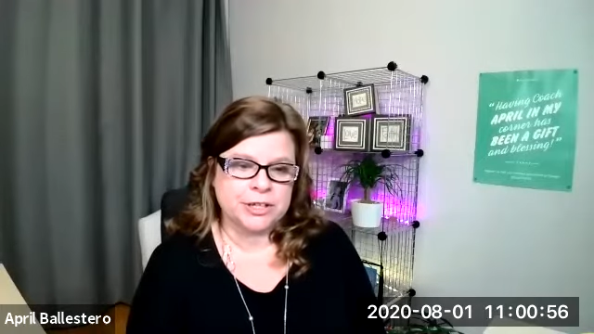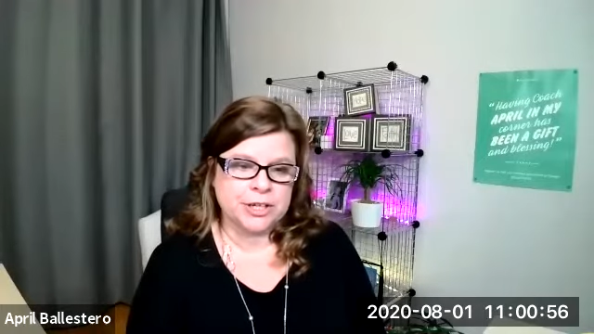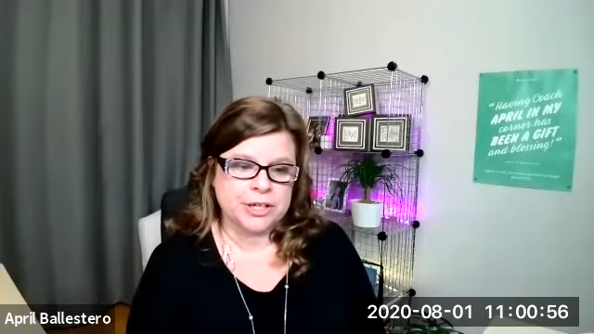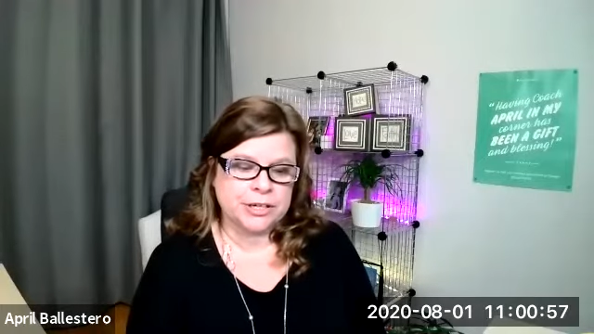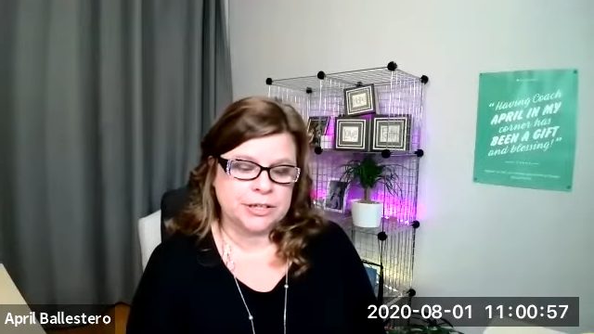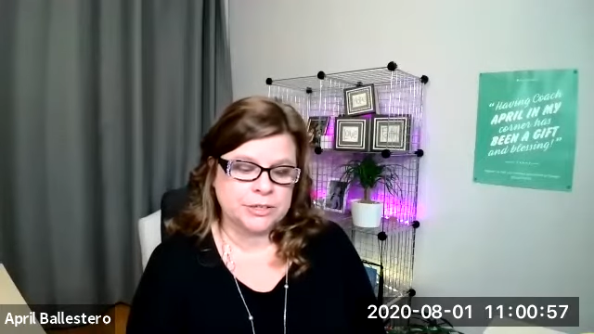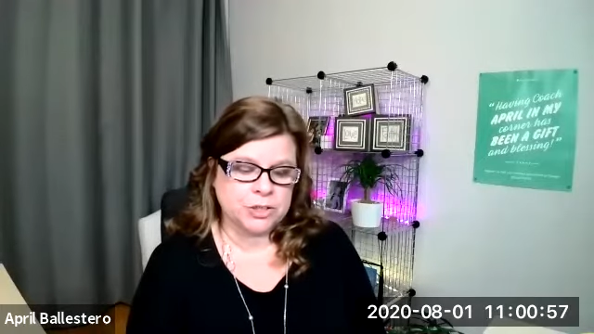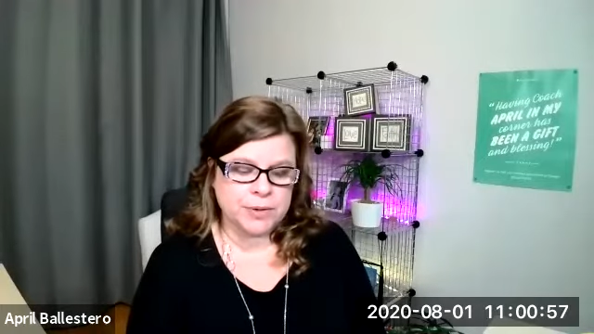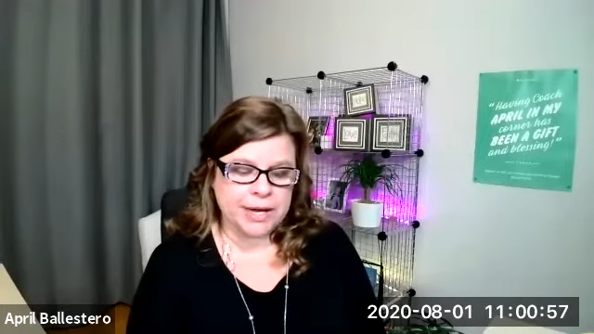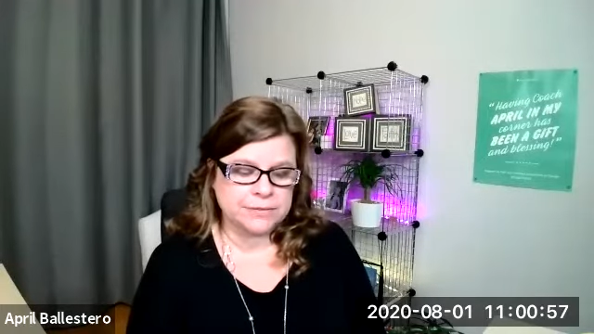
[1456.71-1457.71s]
uh,
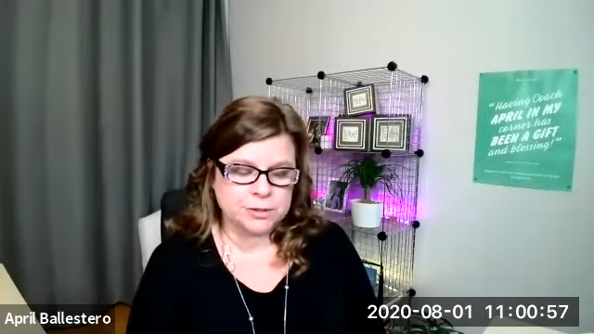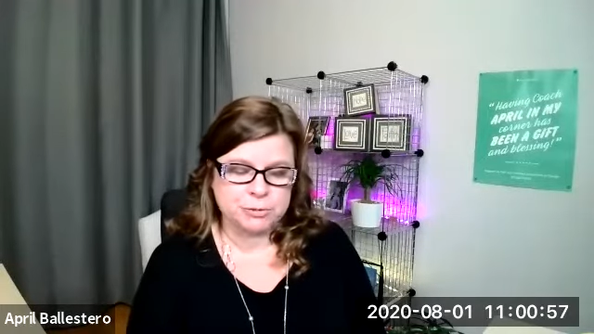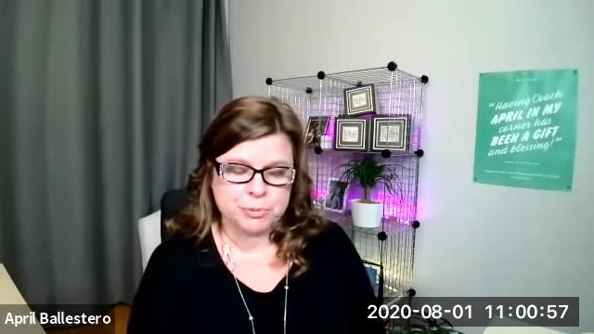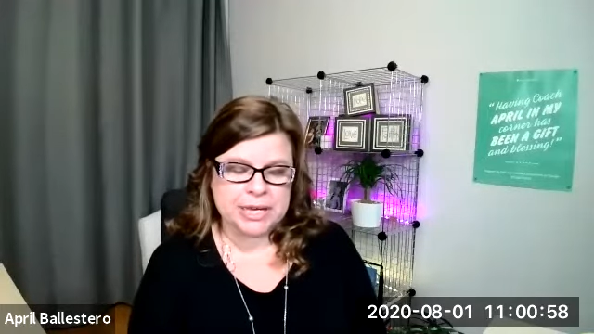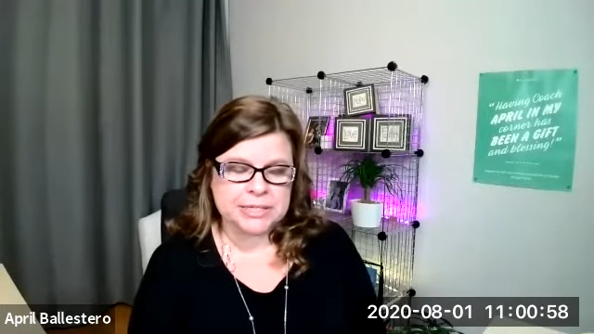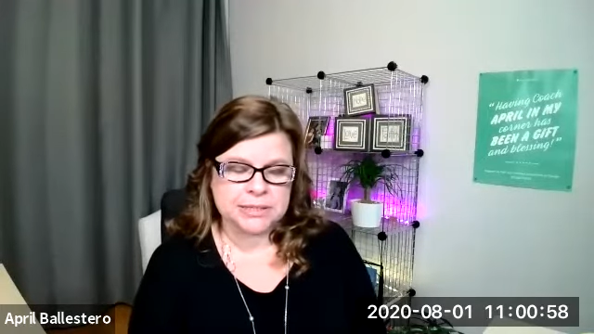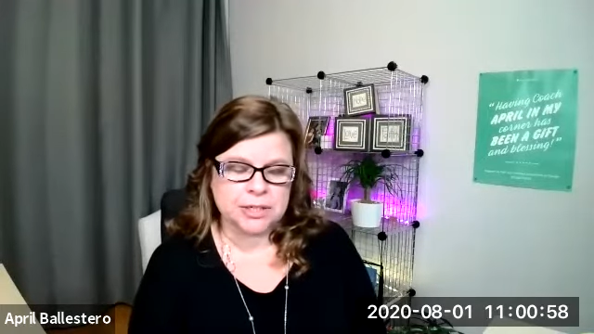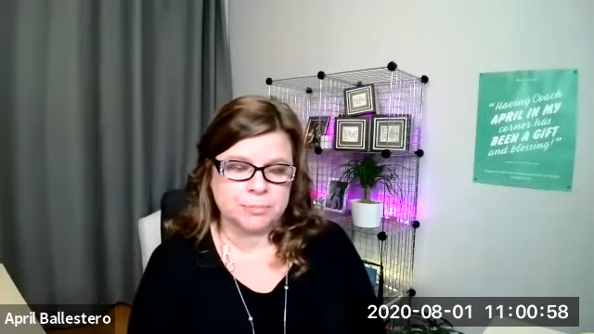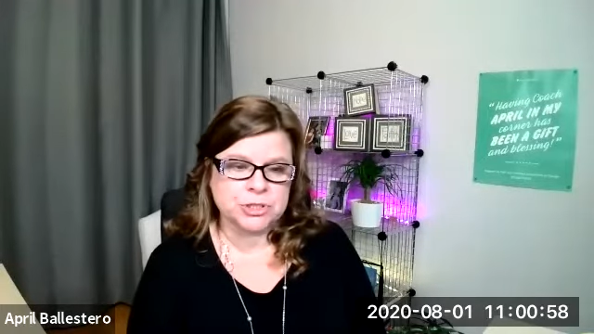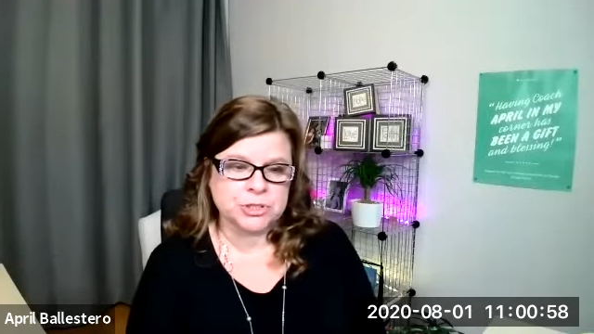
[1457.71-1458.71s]
you have some amazing
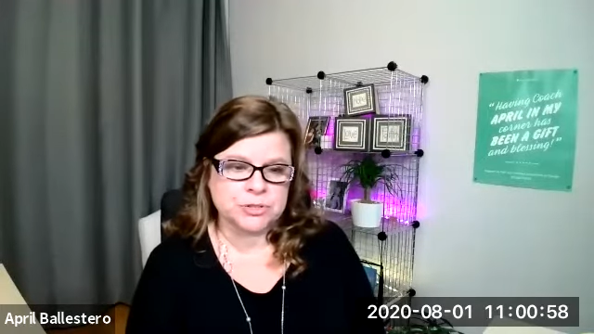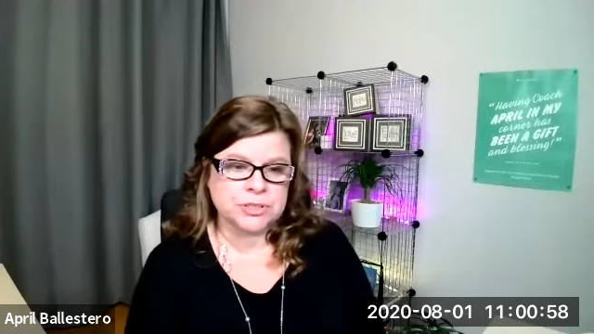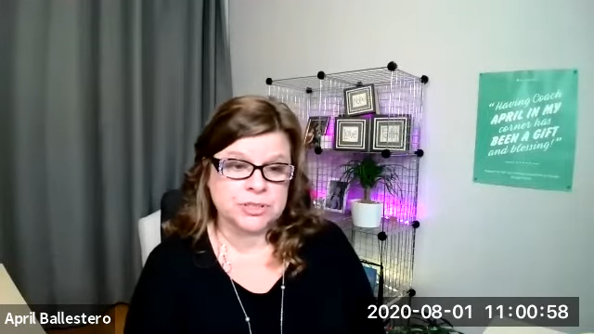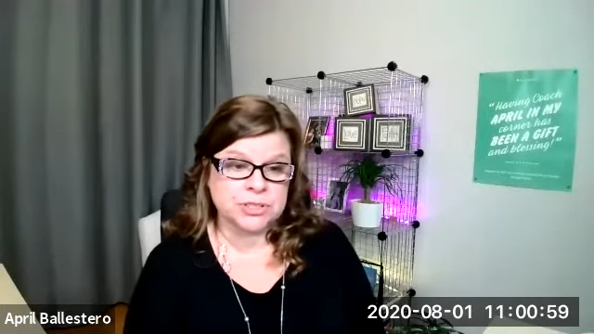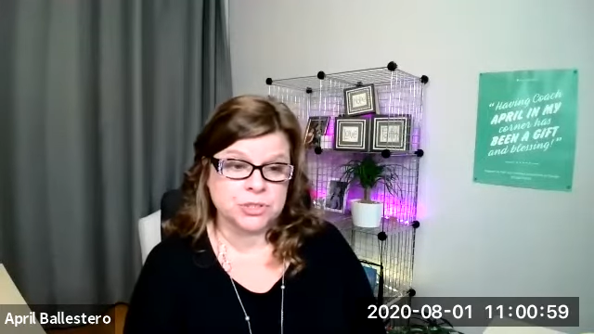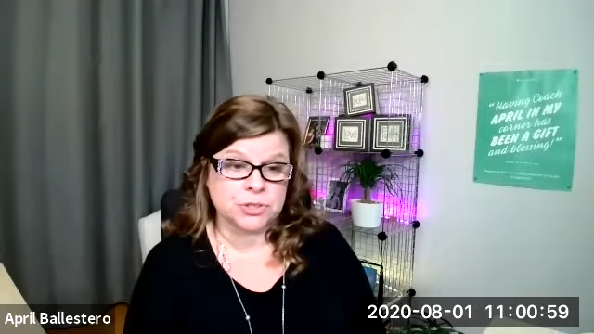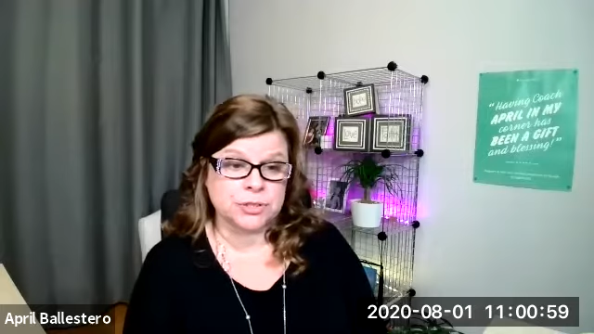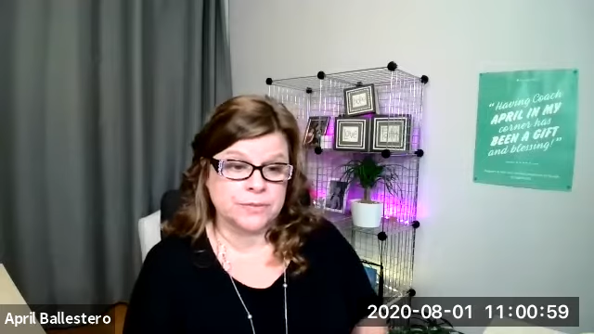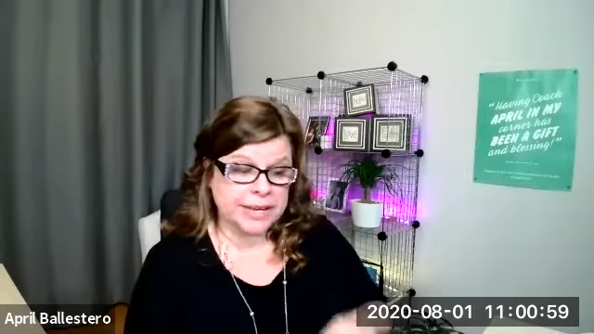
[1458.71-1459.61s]
opportunities to serve